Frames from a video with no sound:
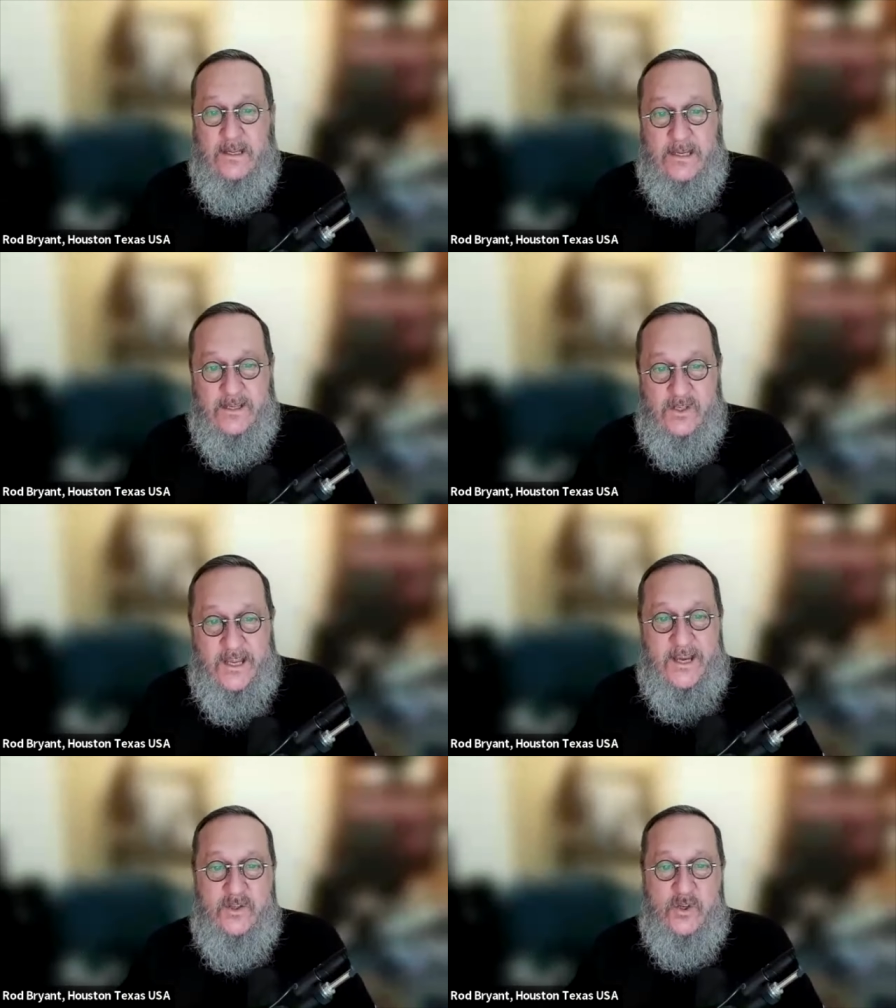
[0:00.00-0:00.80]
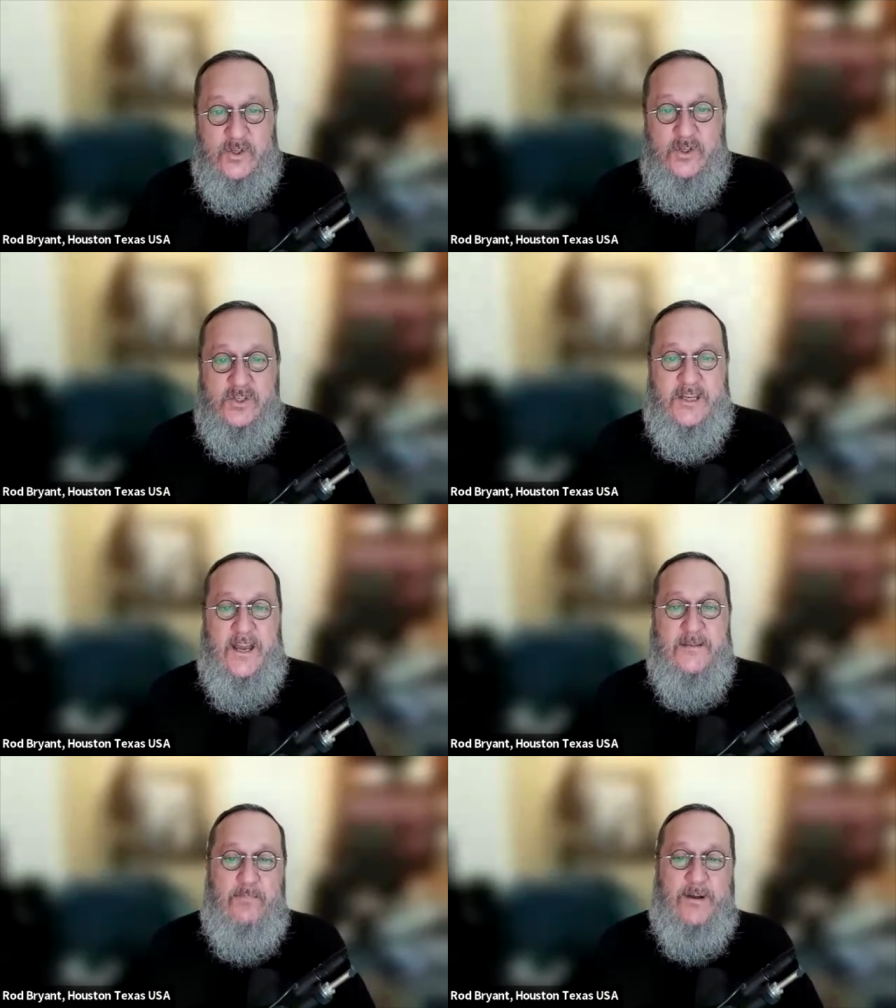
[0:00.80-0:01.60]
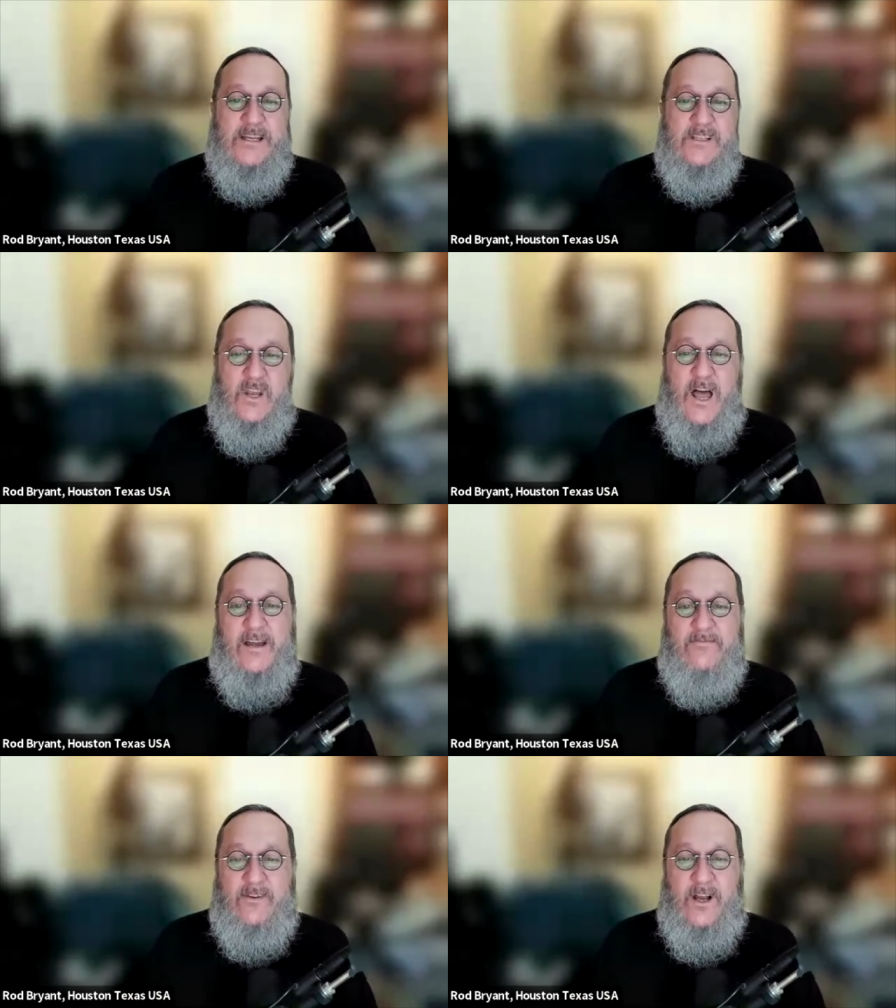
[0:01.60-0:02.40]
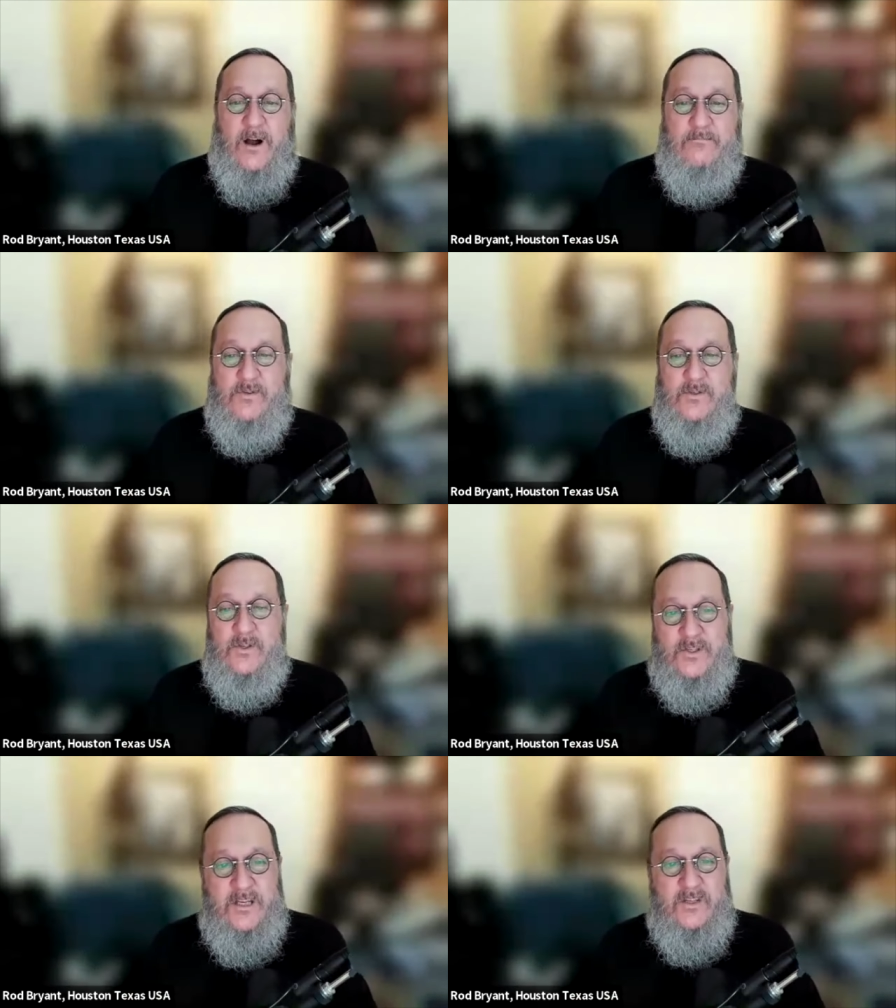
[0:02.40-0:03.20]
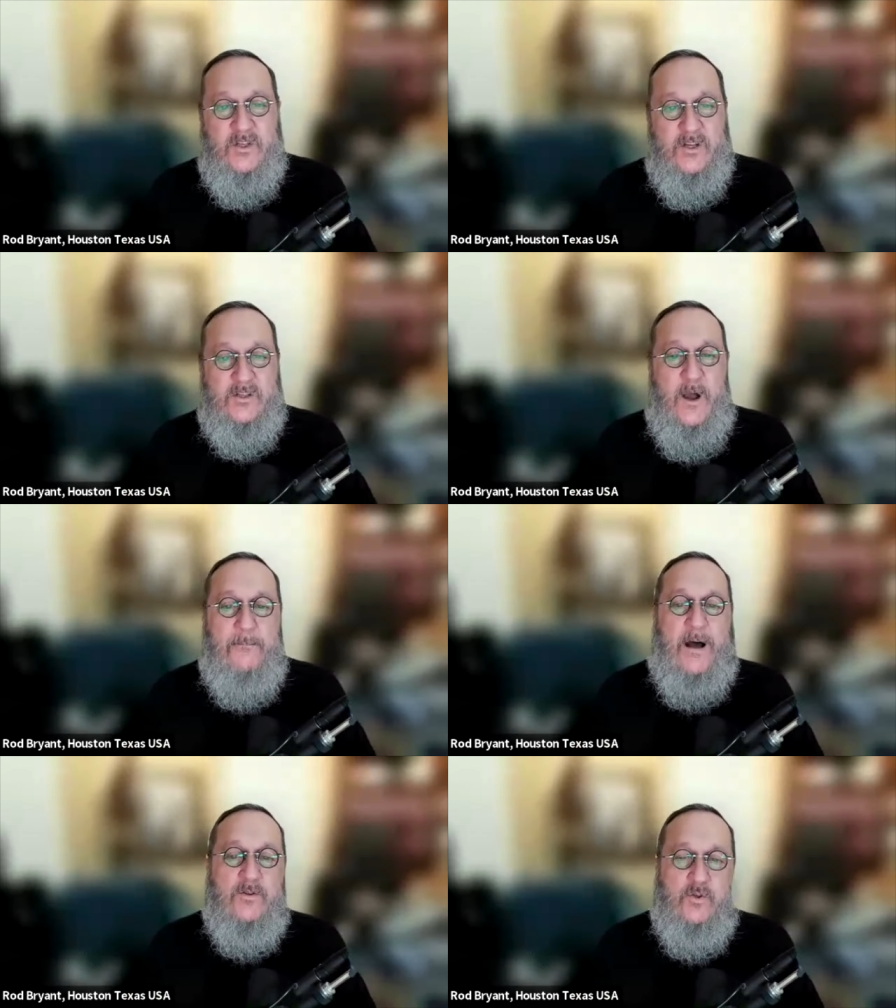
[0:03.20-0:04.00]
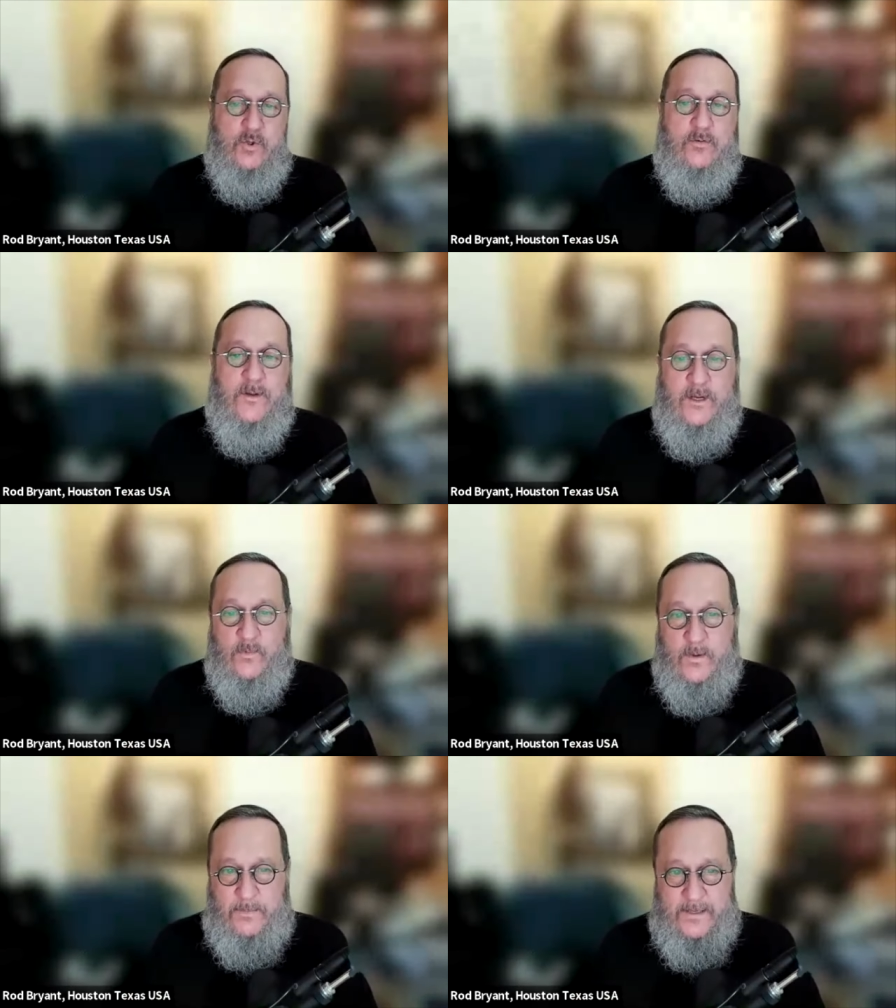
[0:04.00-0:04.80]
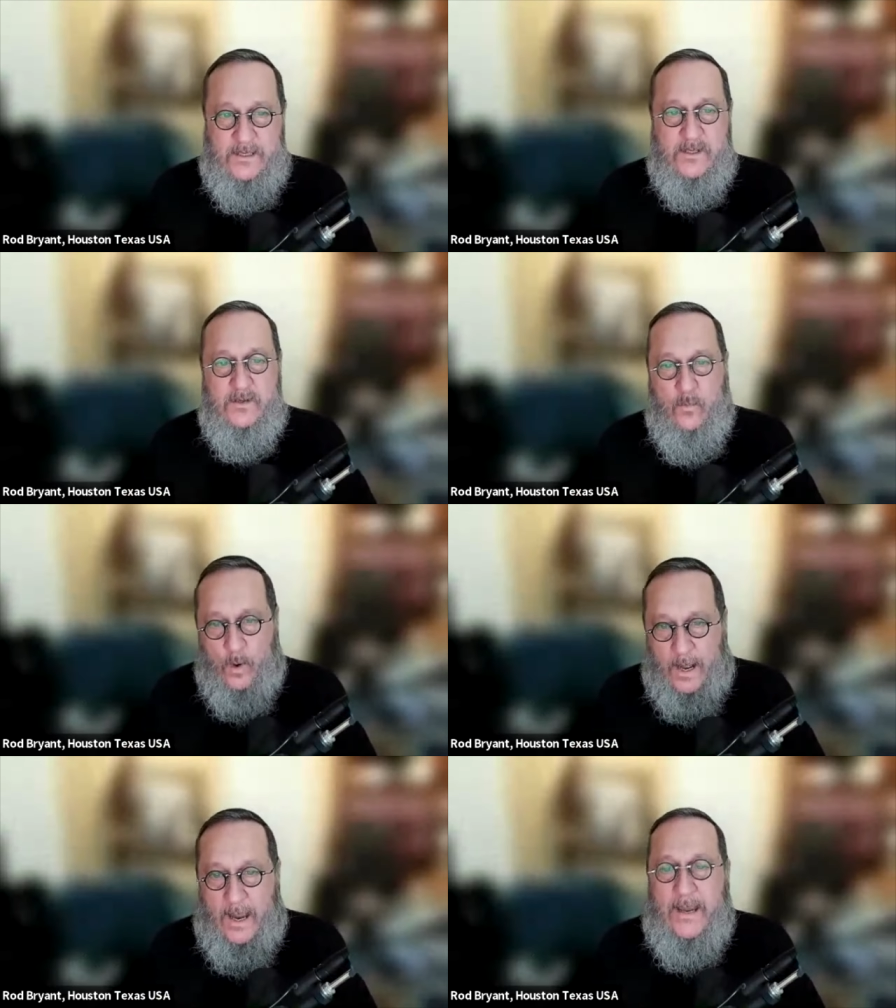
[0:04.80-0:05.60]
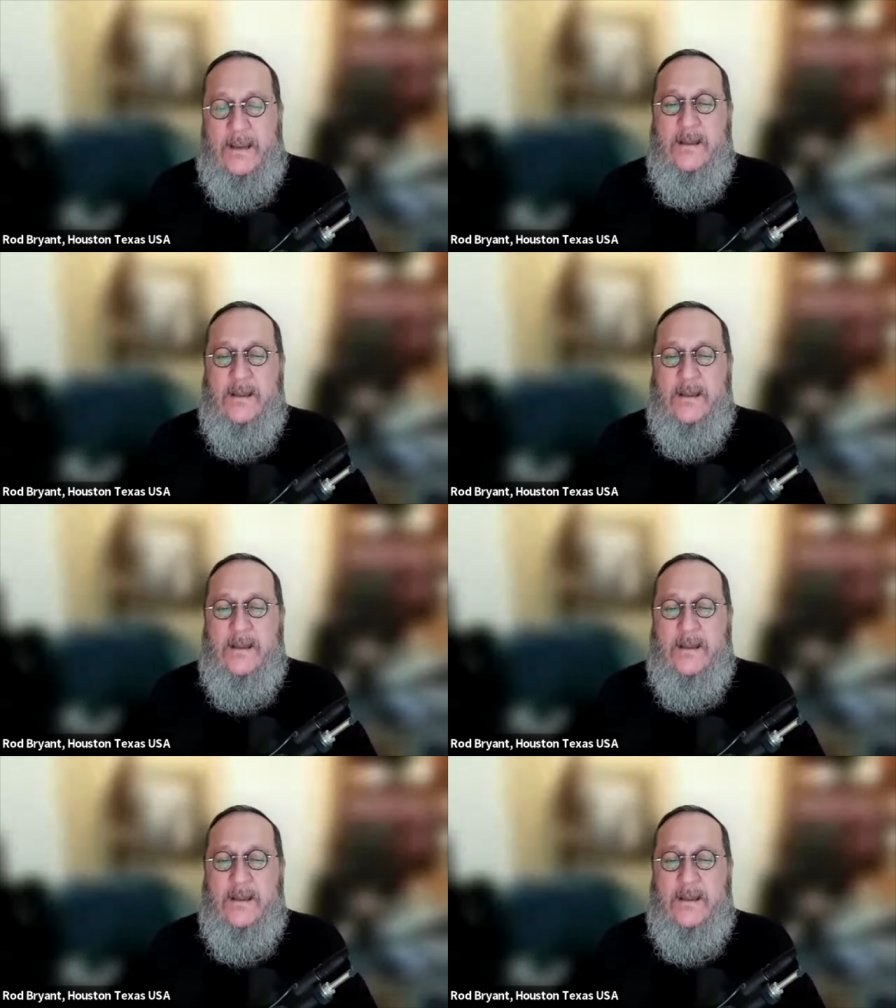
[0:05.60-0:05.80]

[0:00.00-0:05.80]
his nature to sin, but his life comes to teach us about tshuva and repentance. Why?